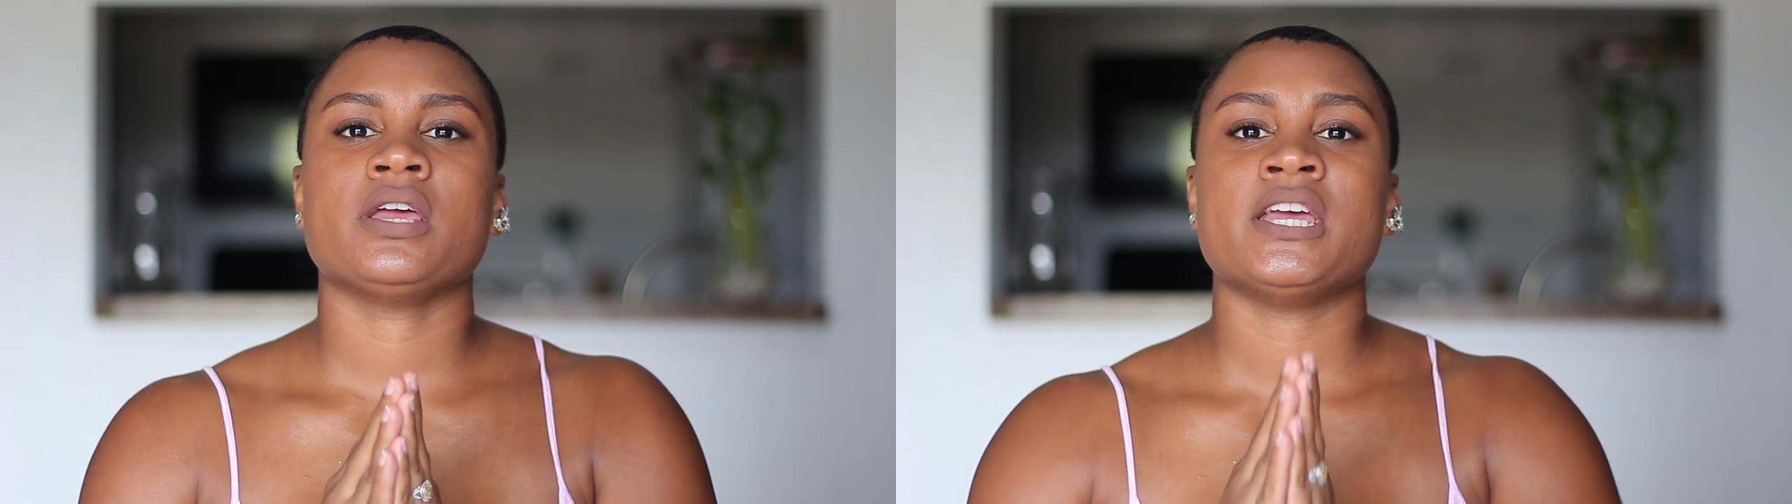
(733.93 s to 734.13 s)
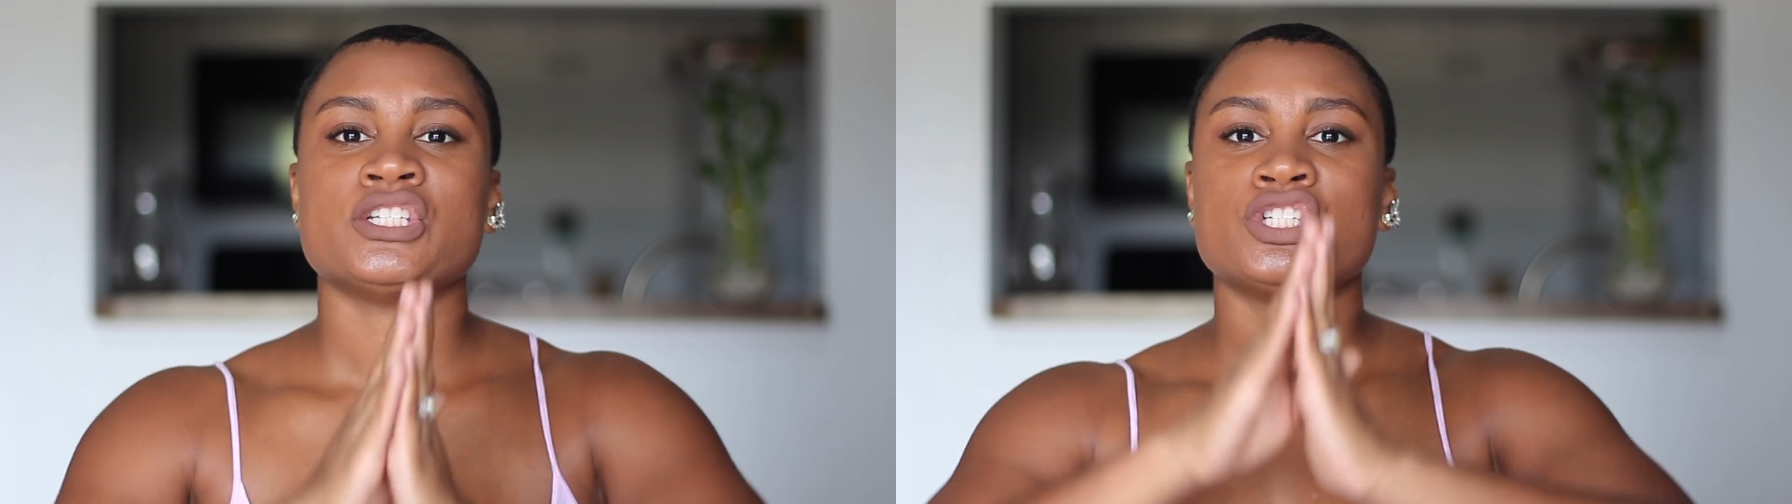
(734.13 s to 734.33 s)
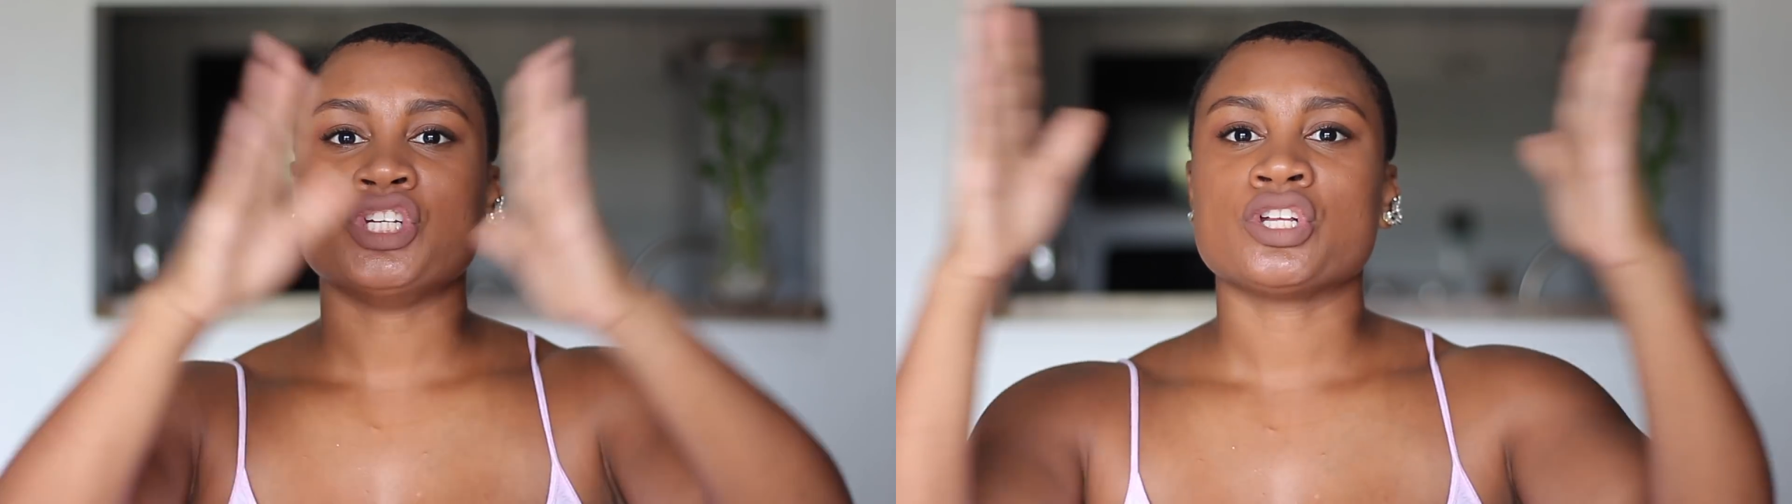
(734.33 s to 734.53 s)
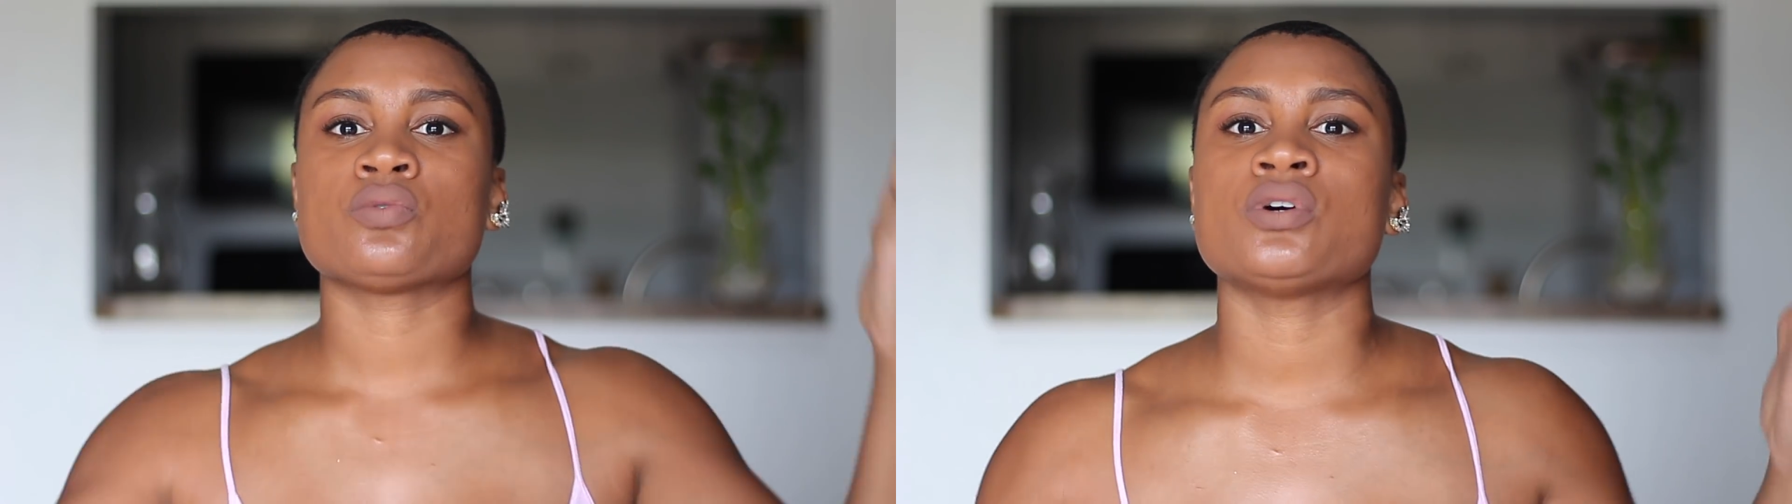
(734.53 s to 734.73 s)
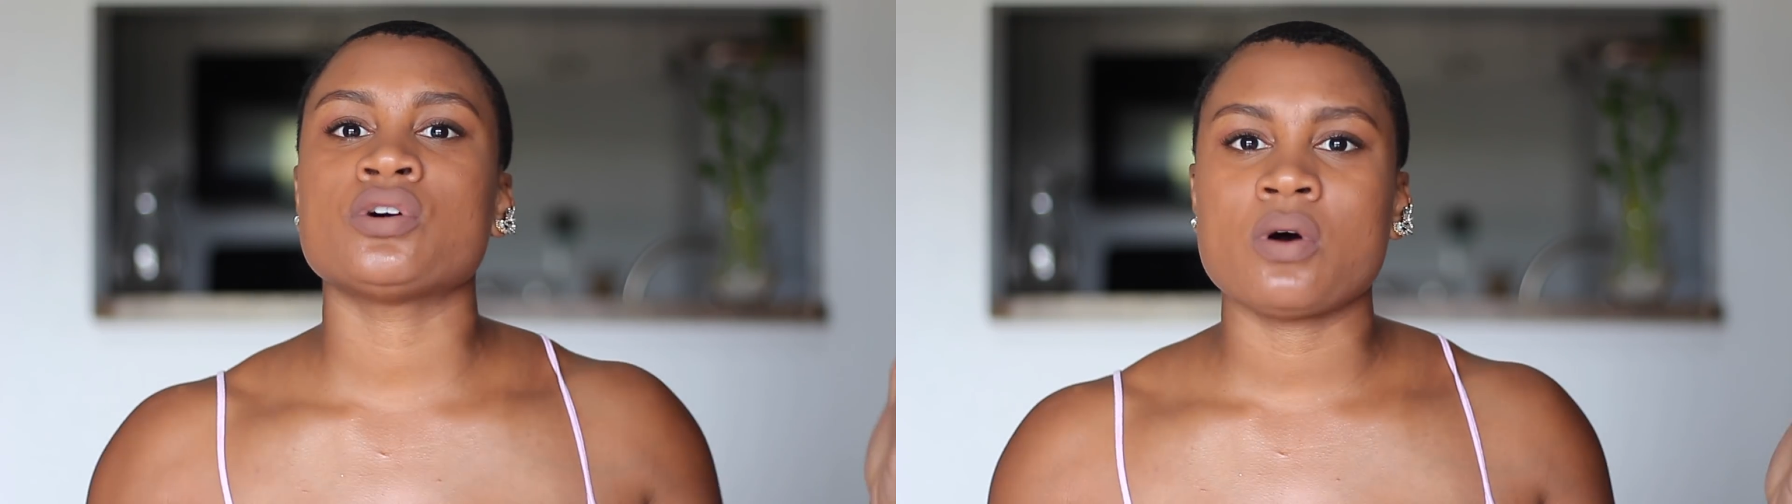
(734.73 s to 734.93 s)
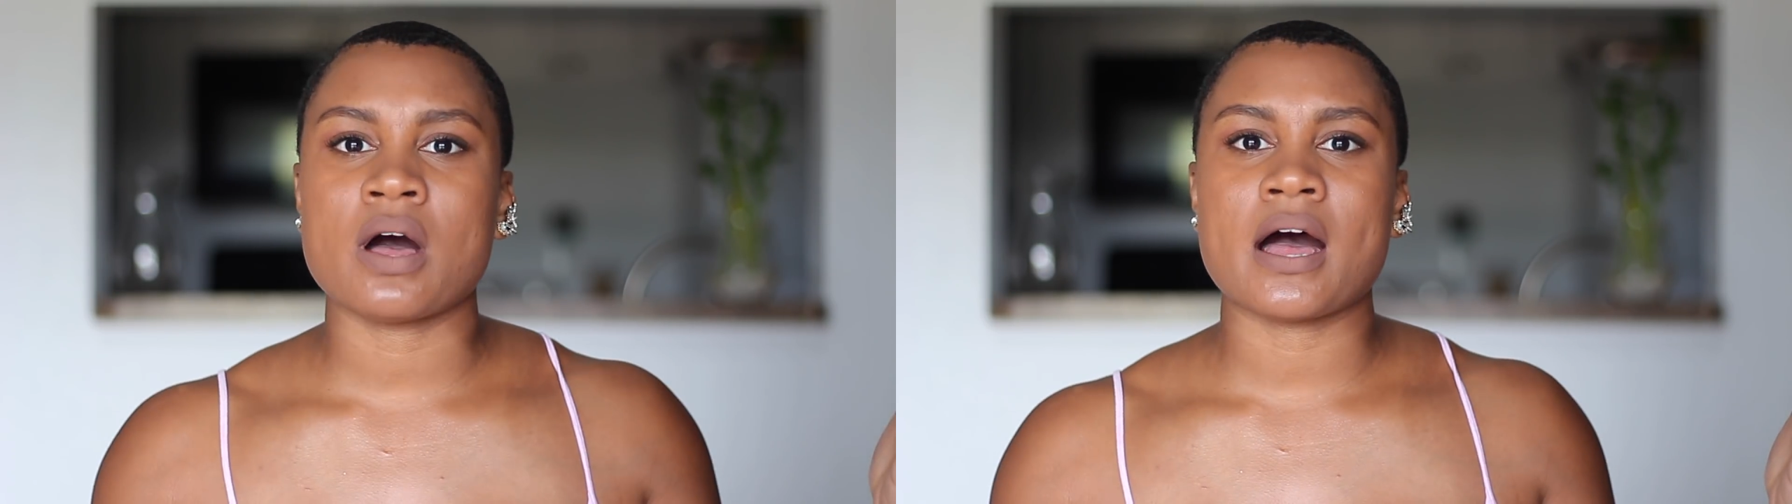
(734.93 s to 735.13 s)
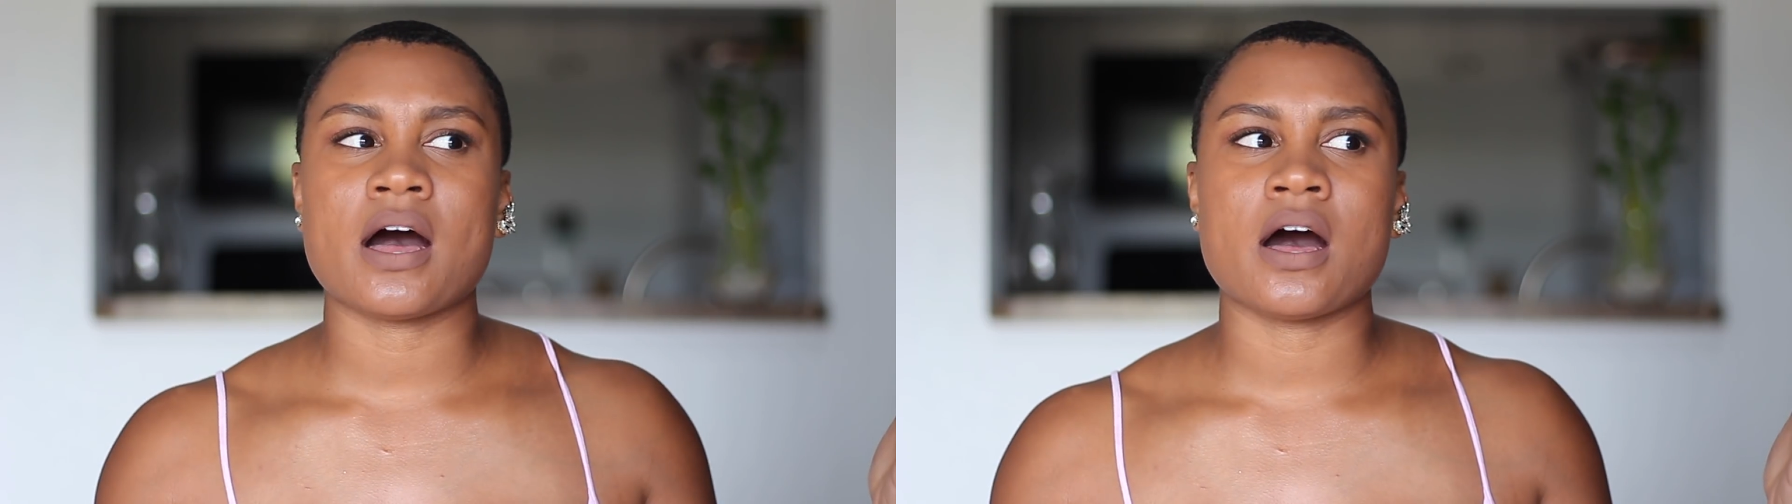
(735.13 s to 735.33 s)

in general,